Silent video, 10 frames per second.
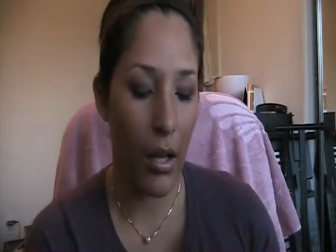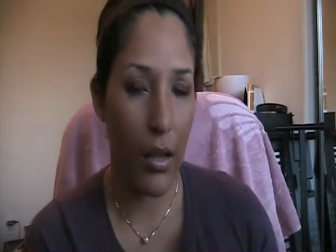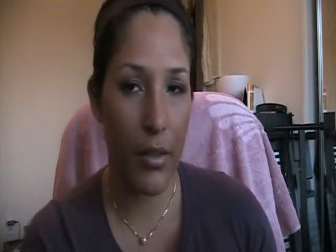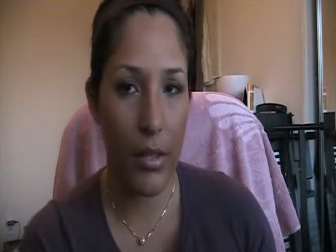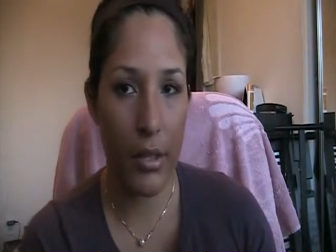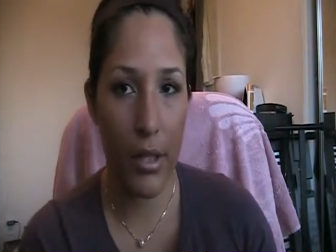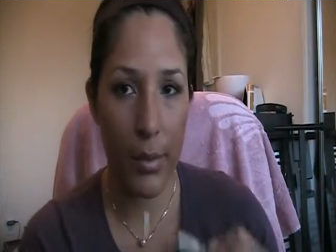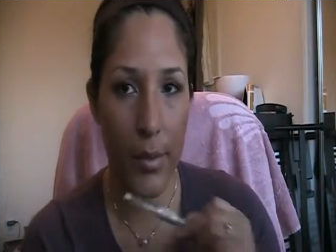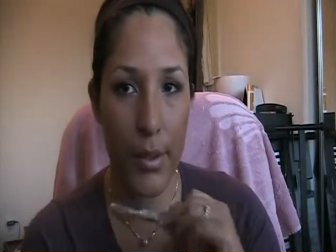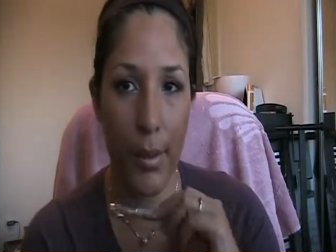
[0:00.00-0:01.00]
This
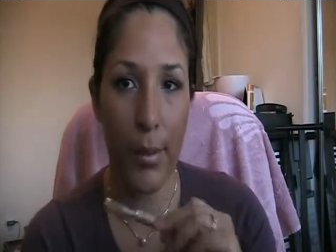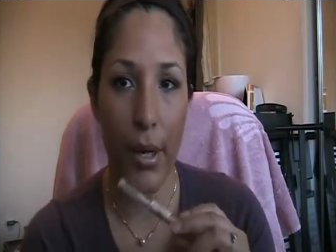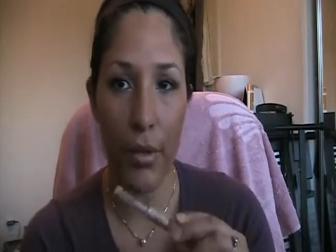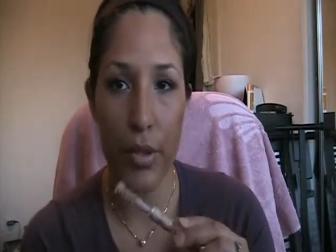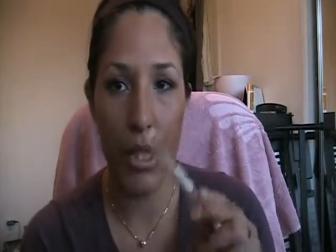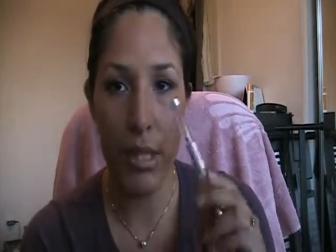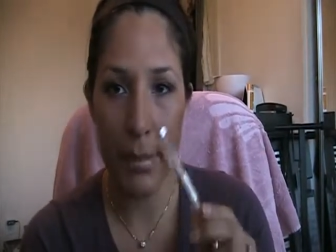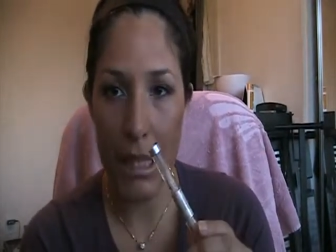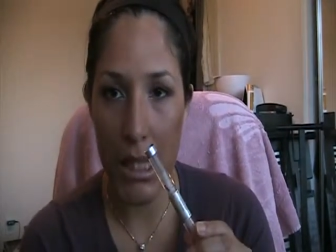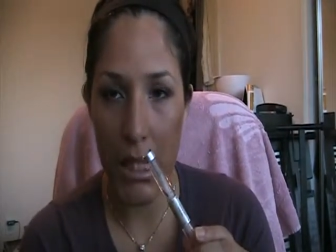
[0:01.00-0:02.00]
keeps my brows in
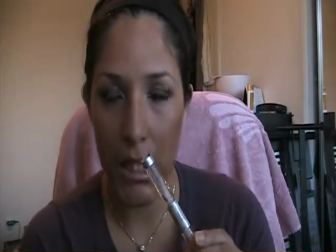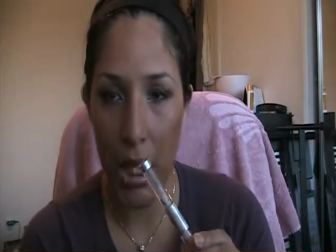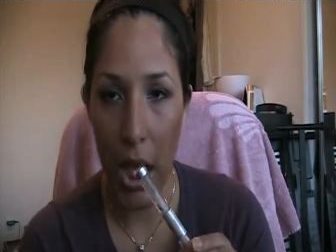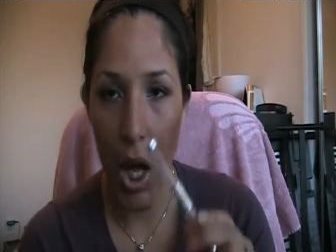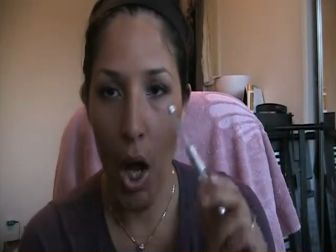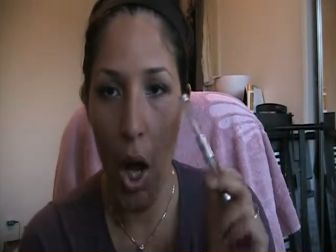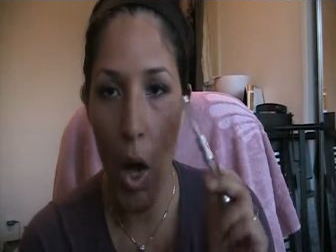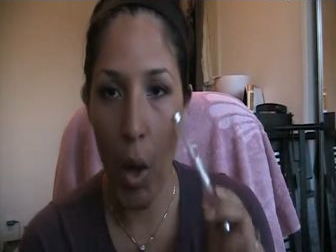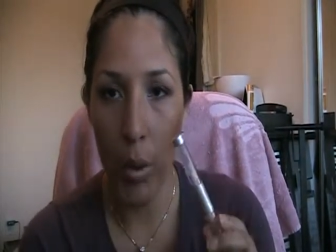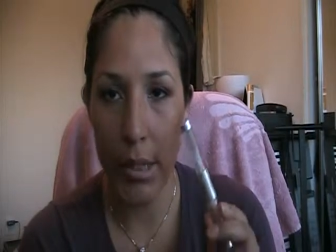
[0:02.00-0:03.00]
place
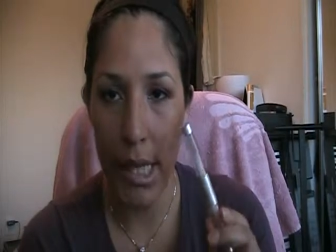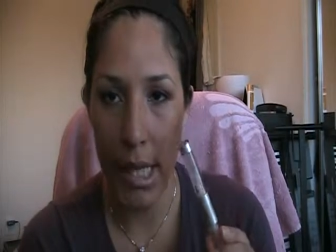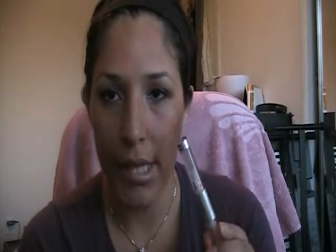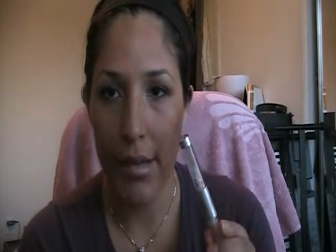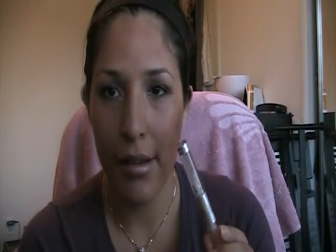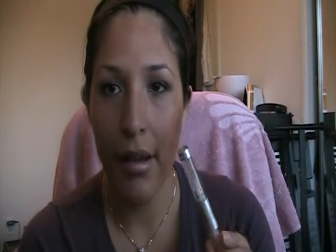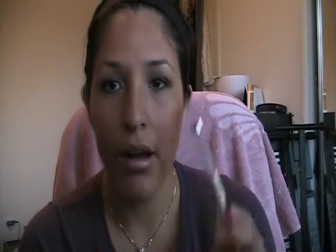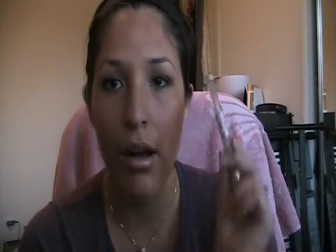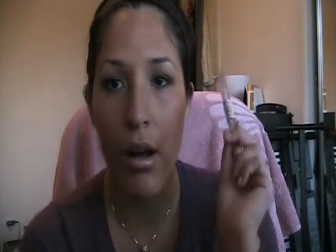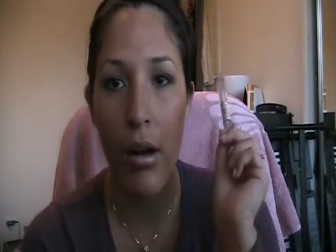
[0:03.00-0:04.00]
all day.
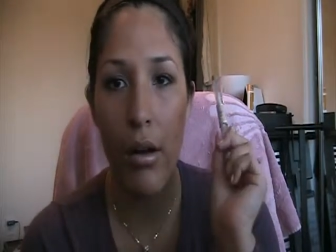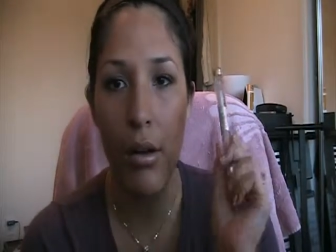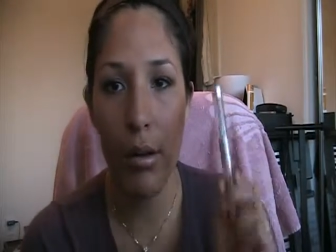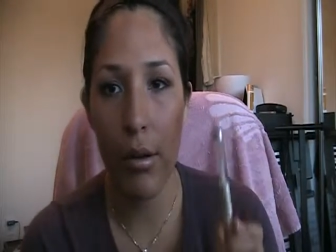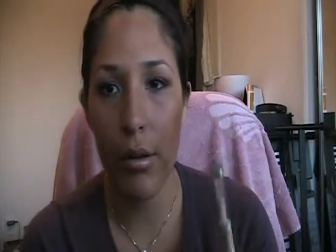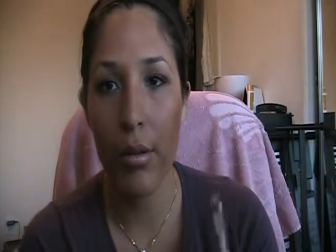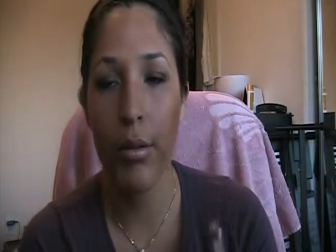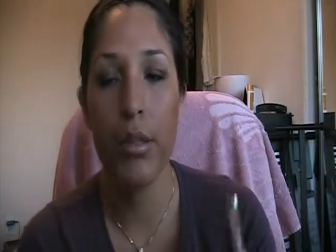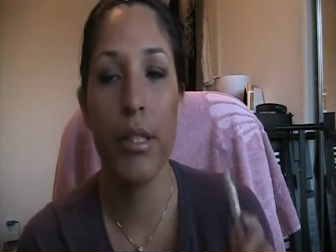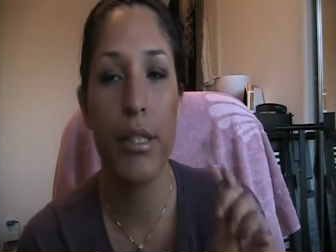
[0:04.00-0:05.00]
All
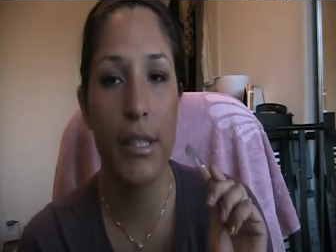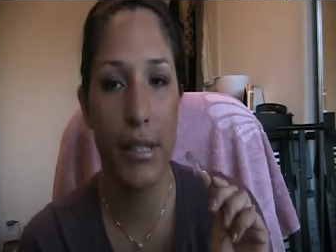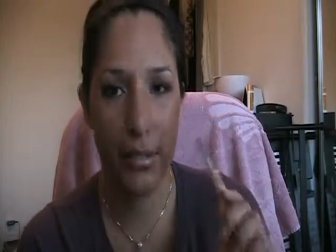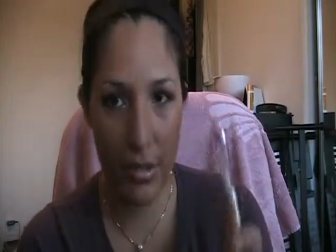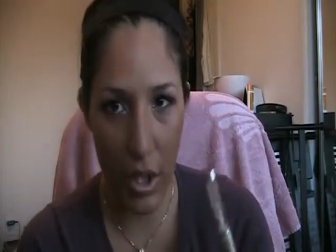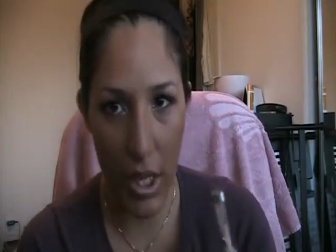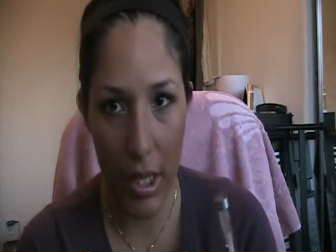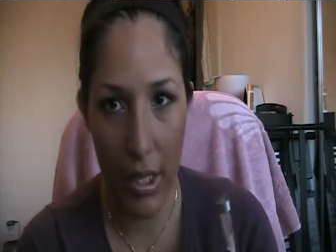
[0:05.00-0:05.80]
day.